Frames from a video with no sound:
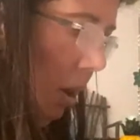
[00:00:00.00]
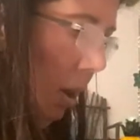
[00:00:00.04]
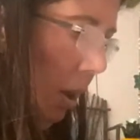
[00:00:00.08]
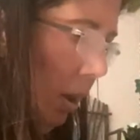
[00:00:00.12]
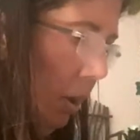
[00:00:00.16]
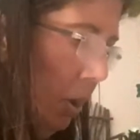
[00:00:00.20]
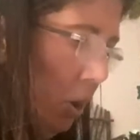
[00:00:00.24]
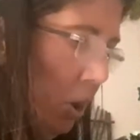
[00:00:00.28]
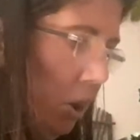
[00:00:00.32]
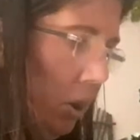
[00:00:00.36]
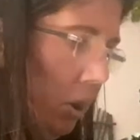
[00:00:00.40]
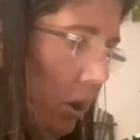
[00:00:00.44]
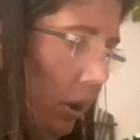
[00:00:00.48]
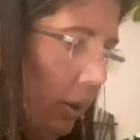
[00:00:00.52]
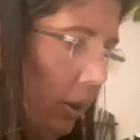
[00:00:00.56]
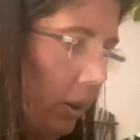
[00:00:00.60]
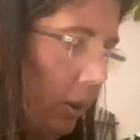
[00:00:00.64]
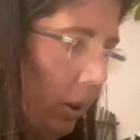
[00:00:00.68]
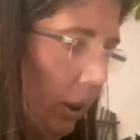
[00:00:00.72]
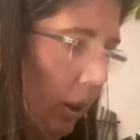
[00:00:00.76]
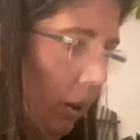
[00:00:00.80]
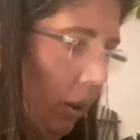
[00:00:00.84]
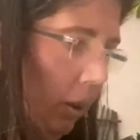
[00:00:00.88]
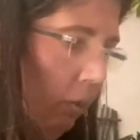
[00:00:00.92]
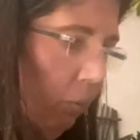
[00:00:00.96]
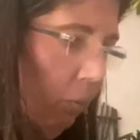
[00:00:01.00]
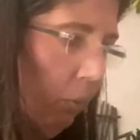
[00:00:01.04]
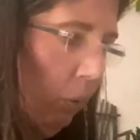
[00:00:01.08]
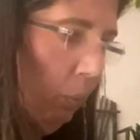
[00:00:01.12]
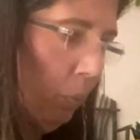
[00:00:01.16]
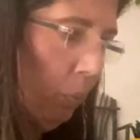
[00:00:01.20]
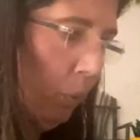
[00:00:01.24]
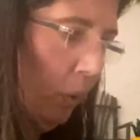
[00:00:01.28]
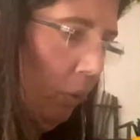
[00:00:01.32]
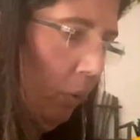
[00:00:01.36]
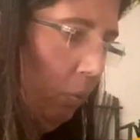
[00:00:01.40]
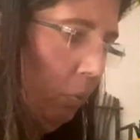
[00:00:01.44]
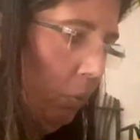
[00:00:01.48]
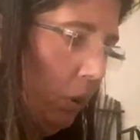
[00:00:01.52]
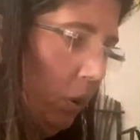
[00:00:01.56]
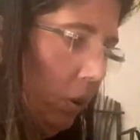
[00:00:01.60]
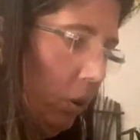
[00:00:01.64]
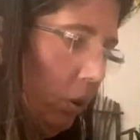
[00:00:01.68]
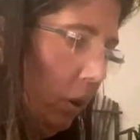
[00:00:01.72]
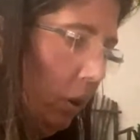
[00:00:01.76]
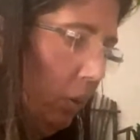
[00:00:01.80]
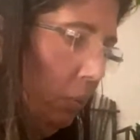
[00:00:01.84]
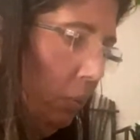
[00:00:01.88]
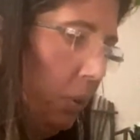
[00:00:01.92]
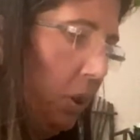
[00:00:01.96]
she does give a brief
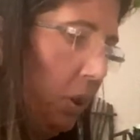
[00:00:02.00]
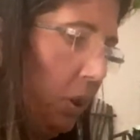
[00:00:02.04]
description